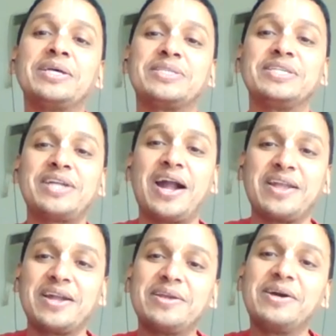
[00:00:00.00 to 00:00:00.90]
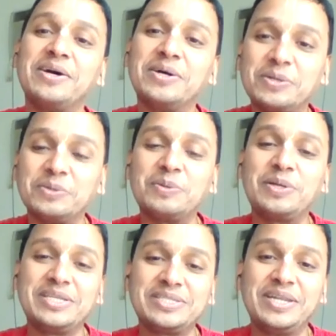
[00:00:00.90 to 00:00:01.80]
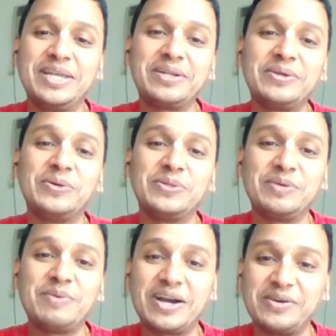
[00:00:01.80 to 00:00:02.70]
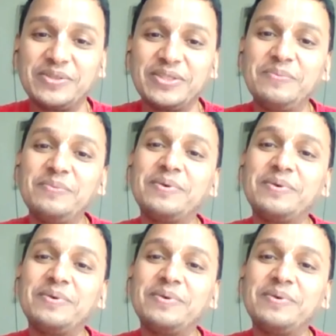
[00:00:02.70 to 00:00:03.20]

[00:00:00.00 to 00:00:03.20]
she started listening to the Bhagavatam.